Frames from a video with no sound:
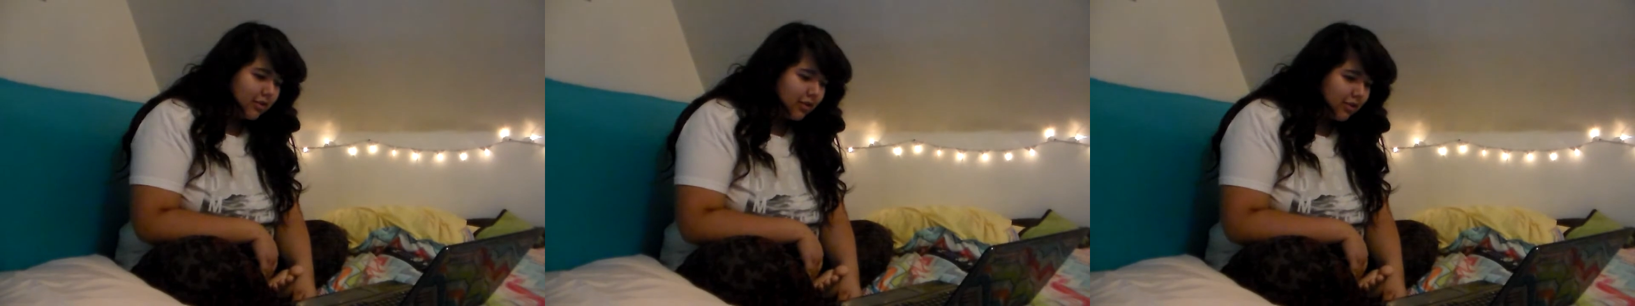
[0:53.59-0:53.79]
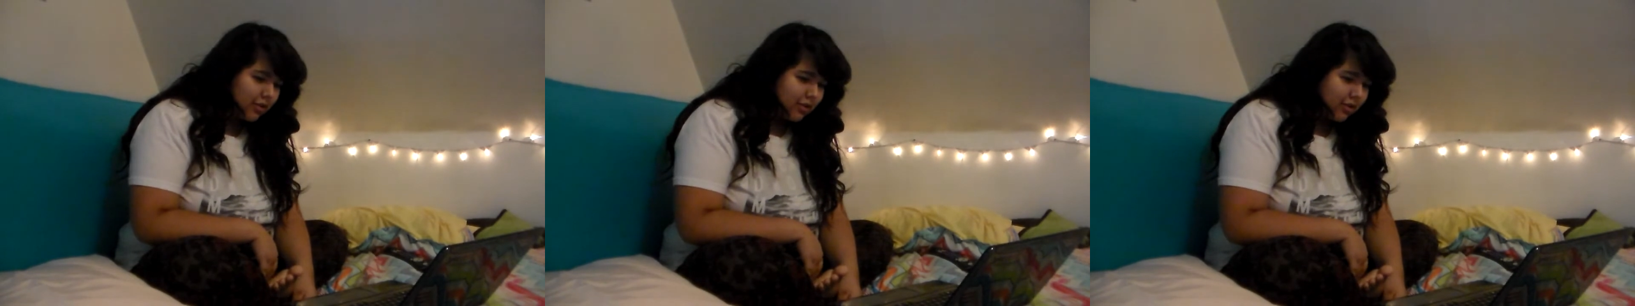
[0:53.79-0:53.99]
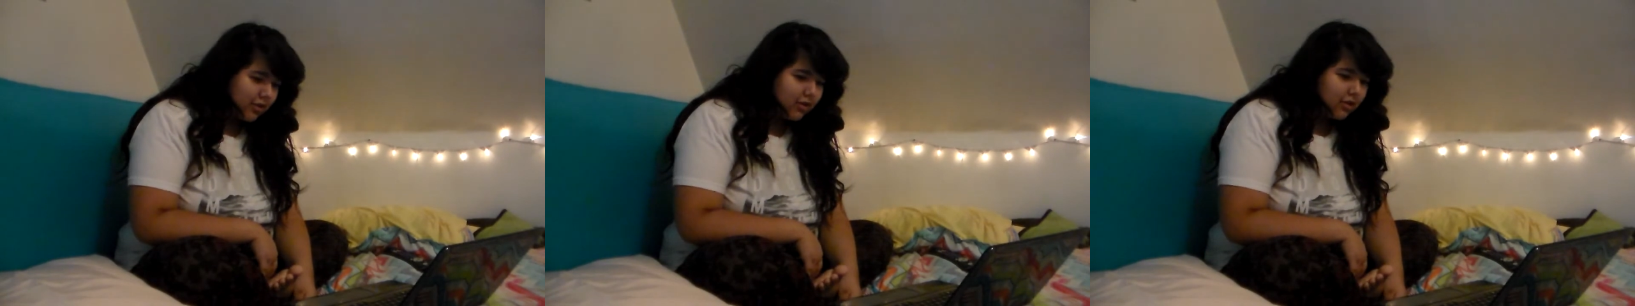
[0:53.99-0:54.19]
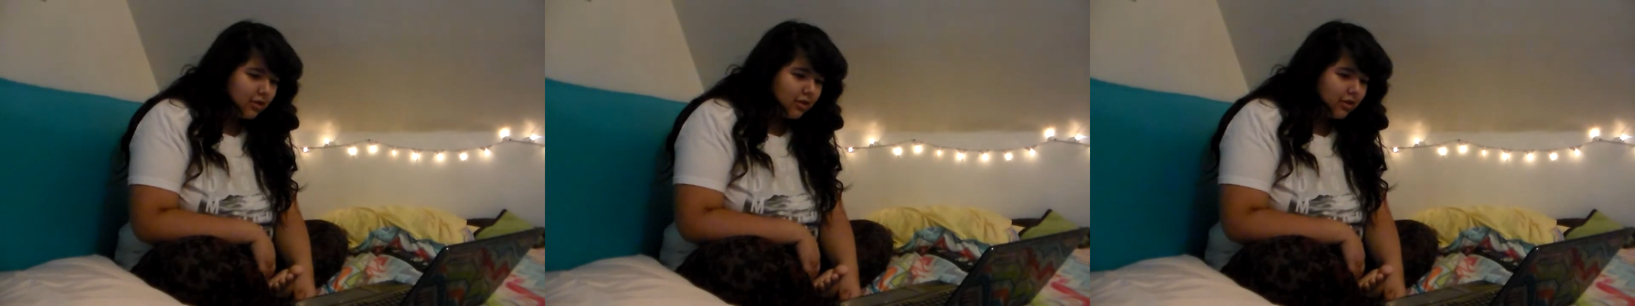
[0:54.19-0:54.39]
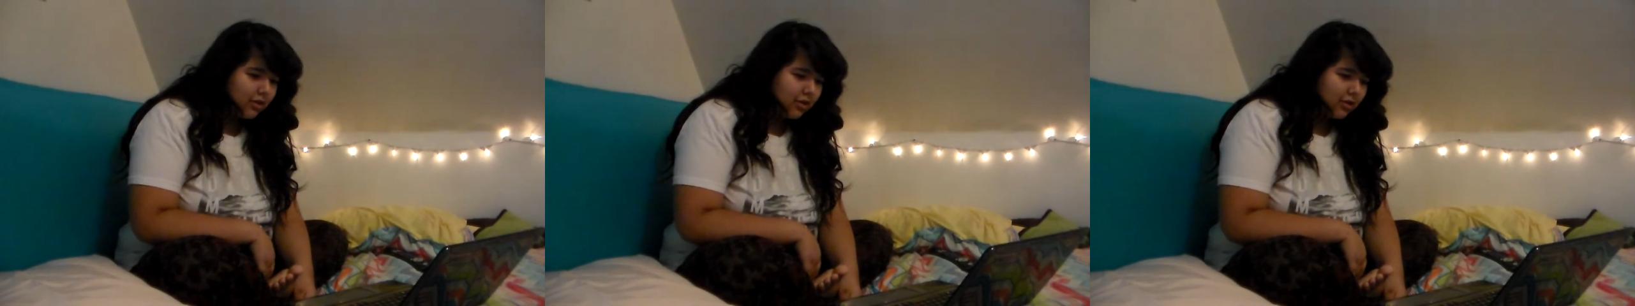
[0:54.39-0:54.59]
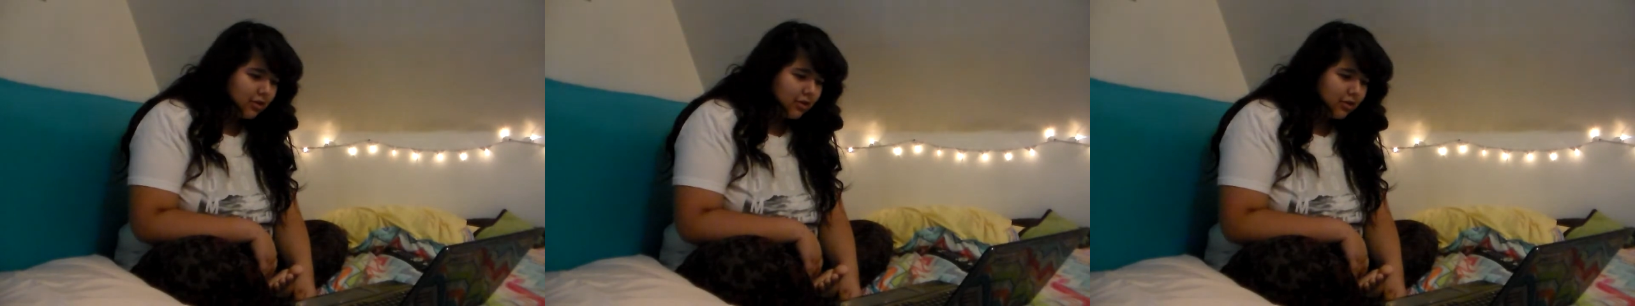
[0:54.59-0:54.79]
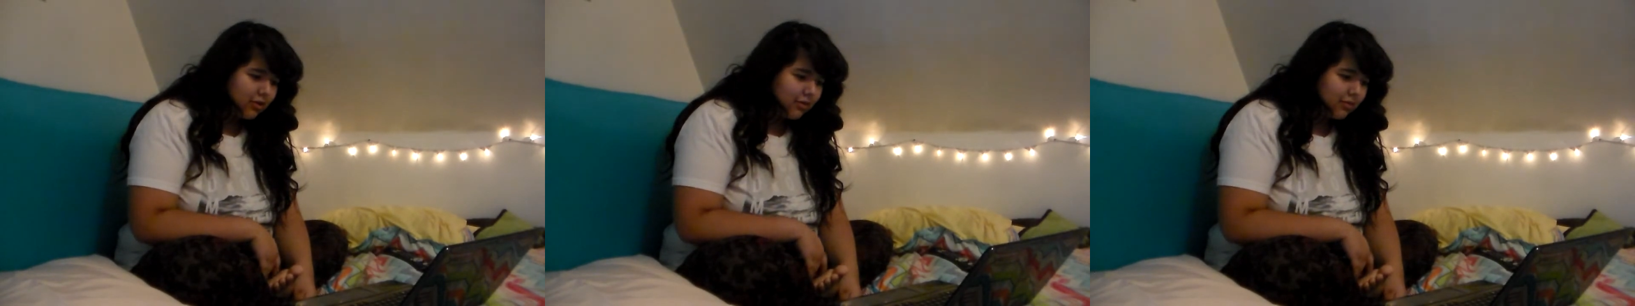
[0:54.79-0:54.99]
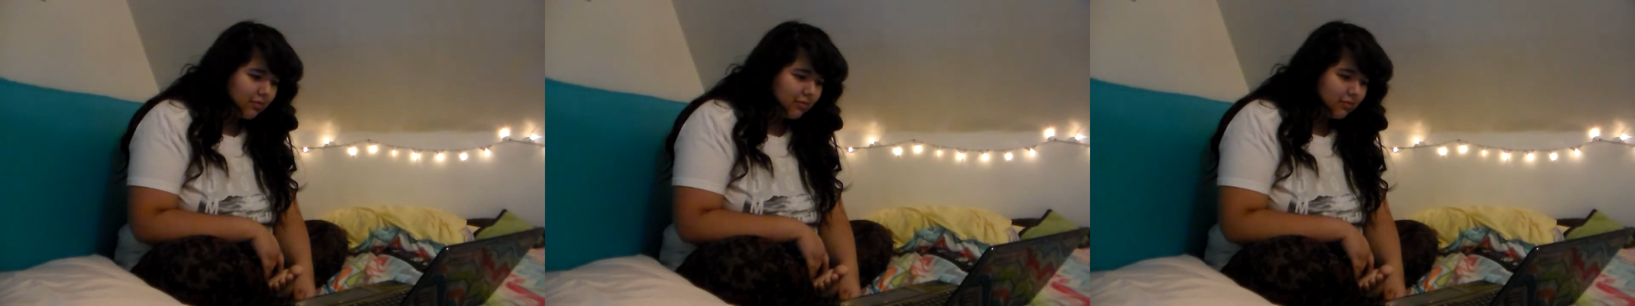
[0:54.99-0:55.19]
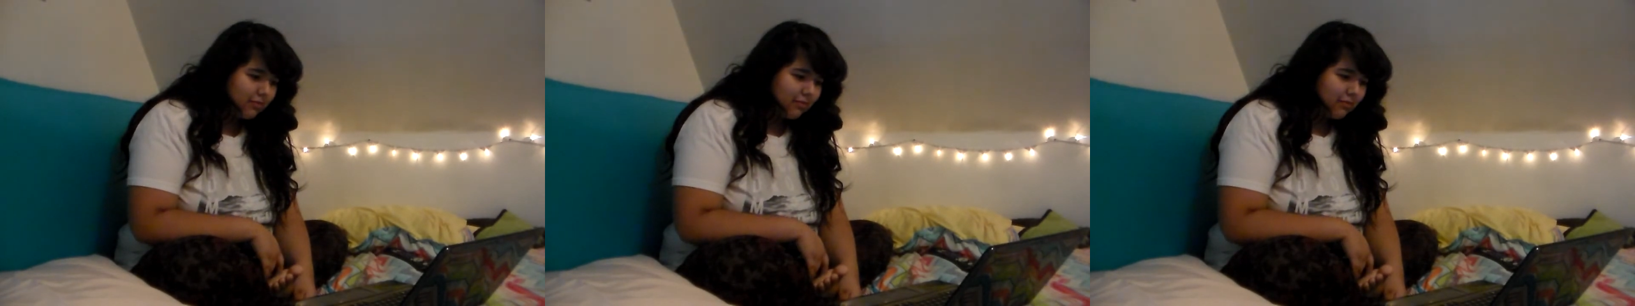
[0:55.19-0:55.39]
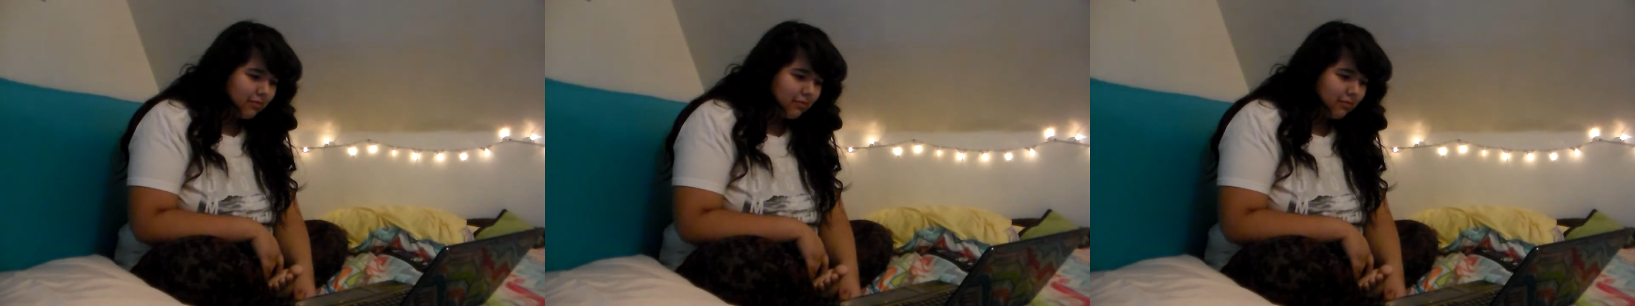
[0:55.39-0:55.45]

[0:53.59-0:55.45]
Nothing is said.